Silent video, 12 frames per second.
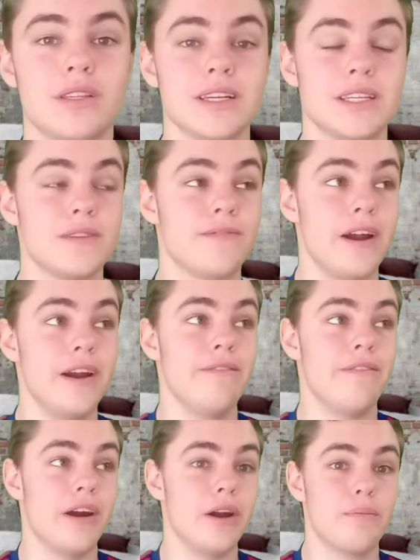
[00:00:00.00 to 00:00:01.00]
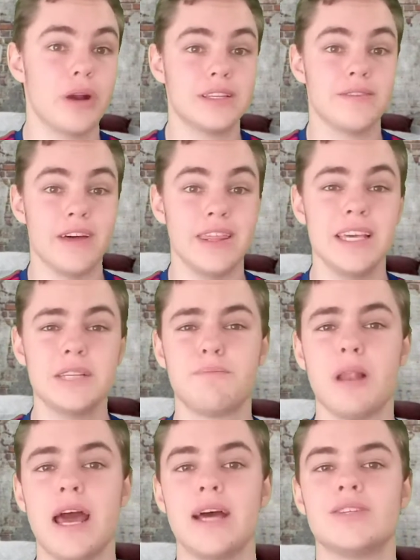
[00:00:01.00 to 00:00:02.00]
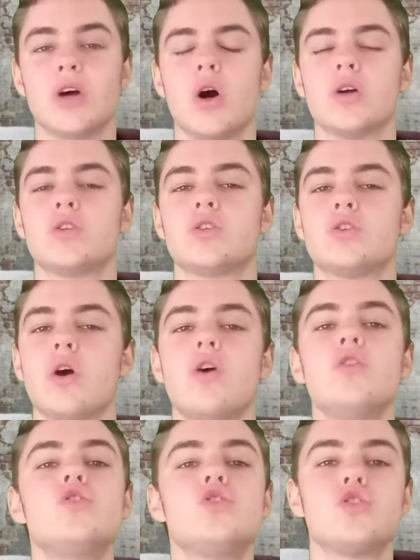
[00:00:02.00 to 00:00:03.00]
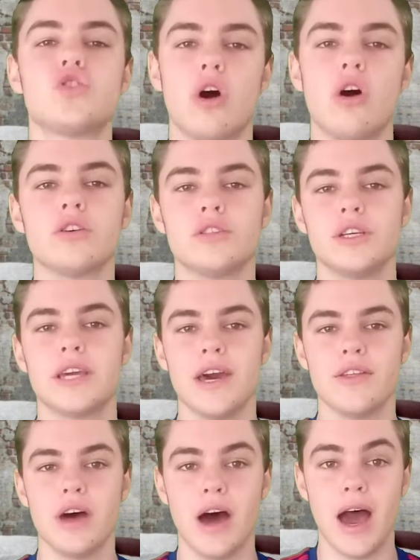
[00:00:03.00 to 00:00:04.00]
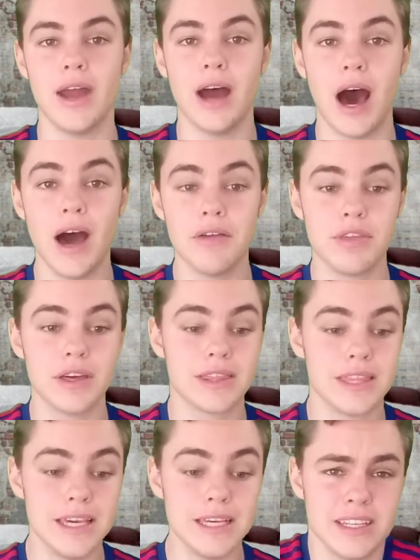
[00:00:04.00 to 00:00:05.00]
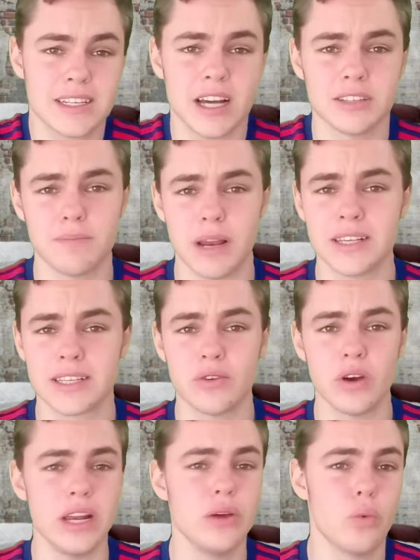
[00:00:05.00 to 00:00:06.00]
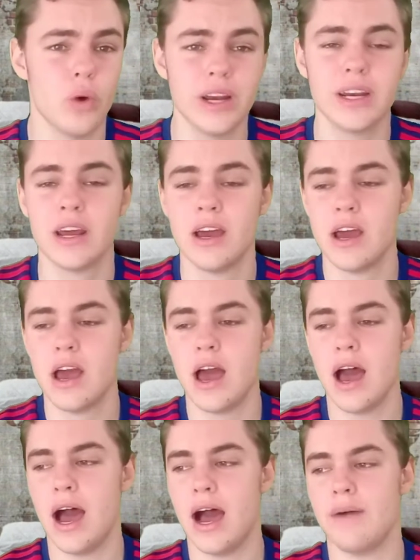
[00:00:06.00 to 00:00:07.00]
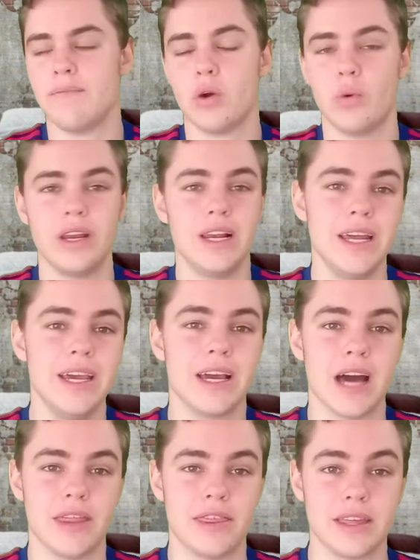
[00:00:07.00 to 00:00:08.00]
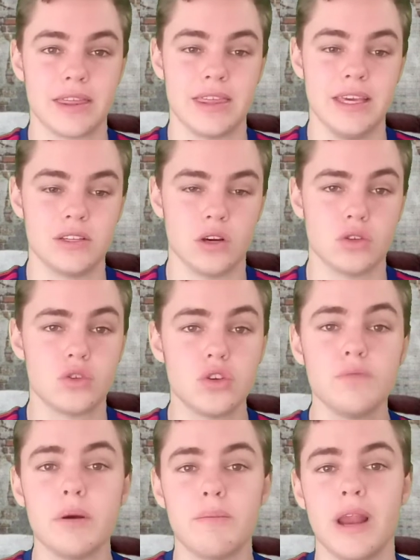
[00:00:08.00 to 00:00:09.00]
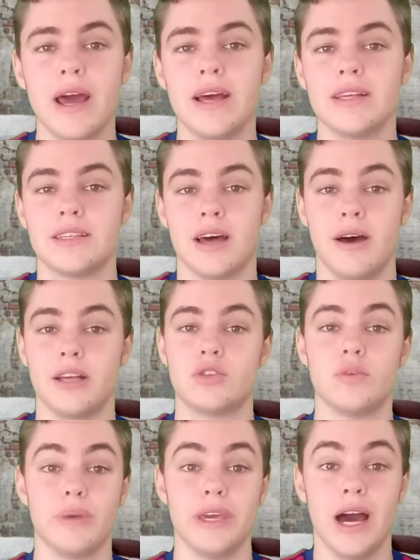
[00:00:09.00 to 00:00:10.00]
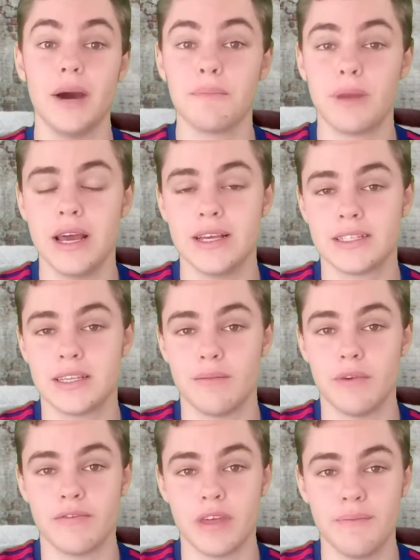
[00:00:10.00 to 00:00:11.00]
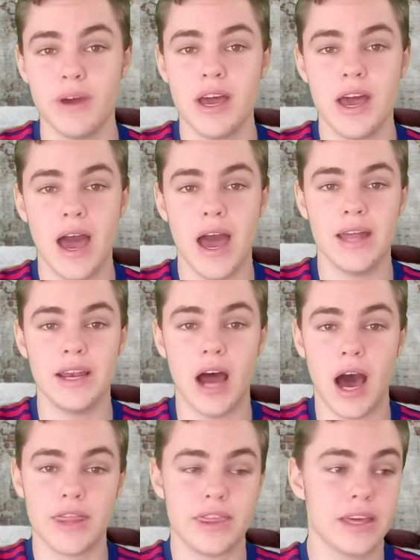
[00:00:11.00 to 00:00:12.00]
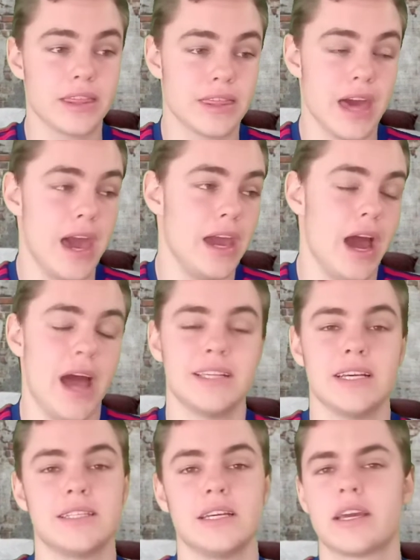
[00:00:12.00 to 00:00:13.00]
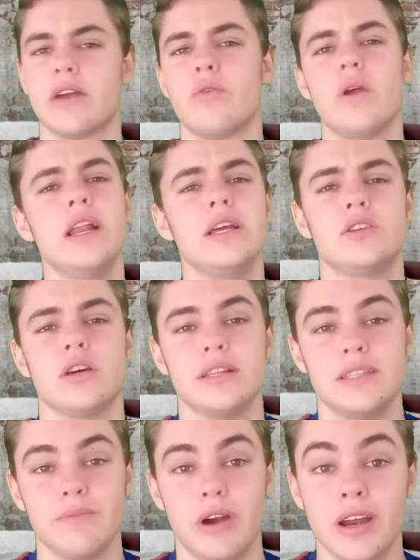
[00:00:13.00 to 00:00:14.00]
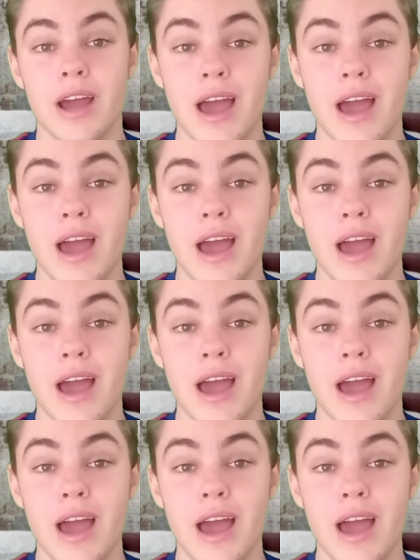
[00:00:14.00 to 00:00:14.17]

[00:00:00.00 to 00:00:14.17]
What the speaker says: this is very impressive, and these players are so strong together, and I think these kinds of players can really win a league. I think these are super players, super young players, some of them, and I think they, as I said, can really turn a team around.